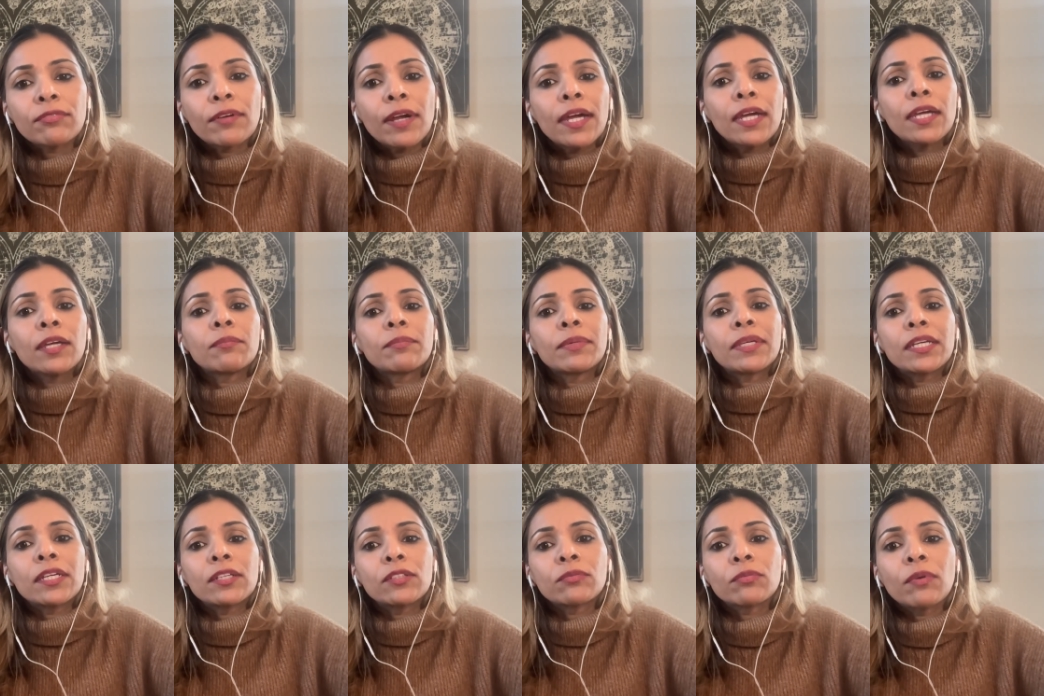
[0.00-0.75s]
Right.
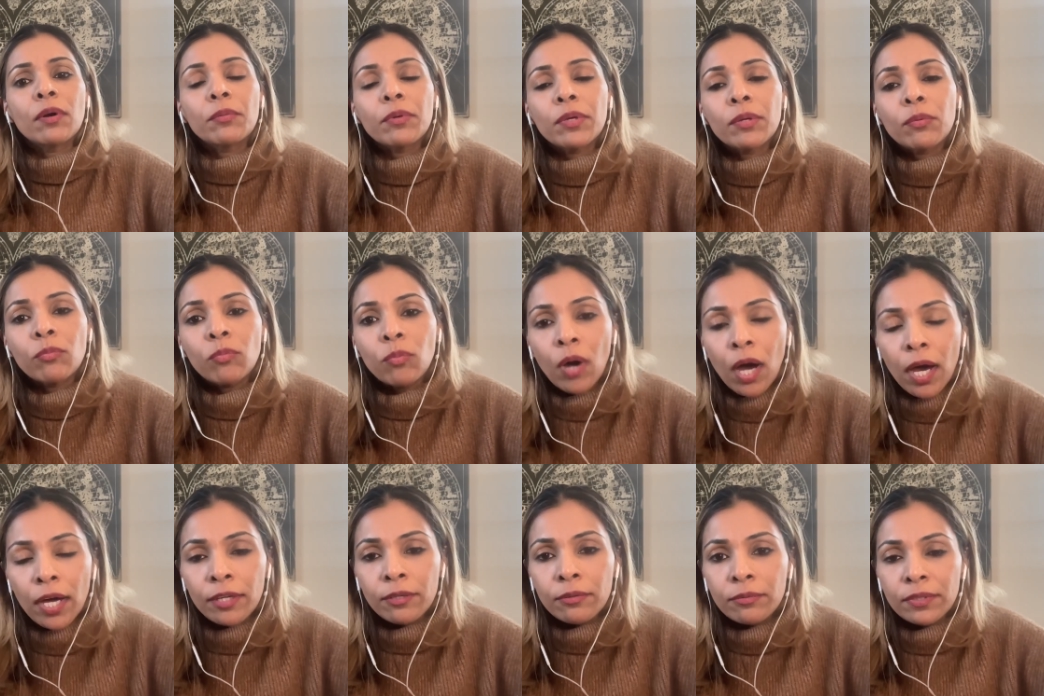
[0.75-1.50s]
Because what we
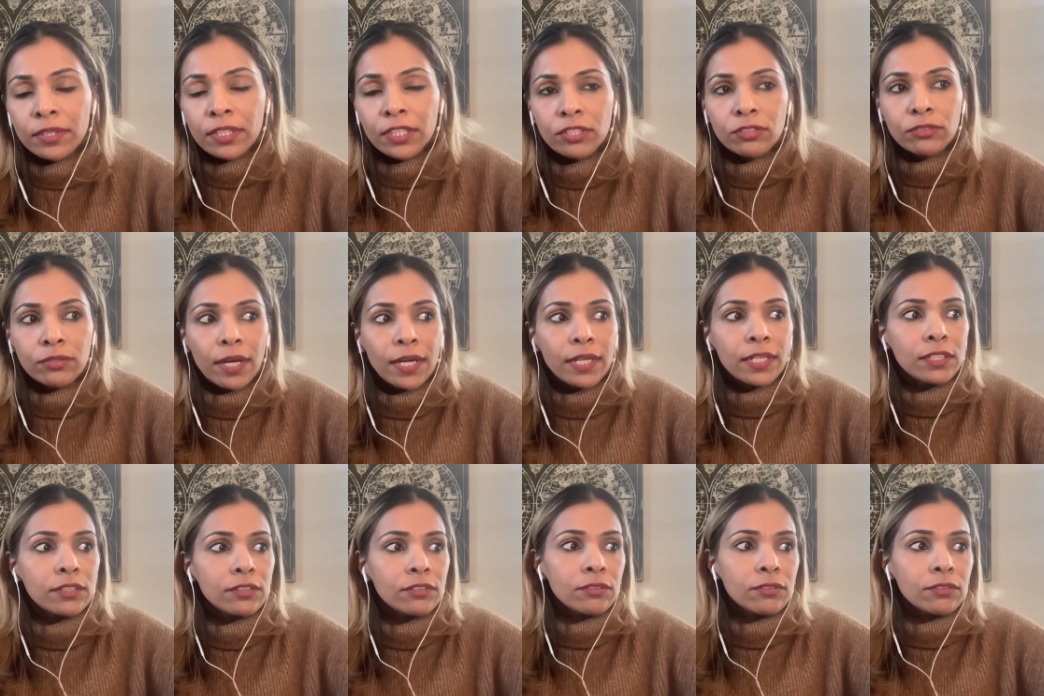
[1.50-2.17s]
want to really try to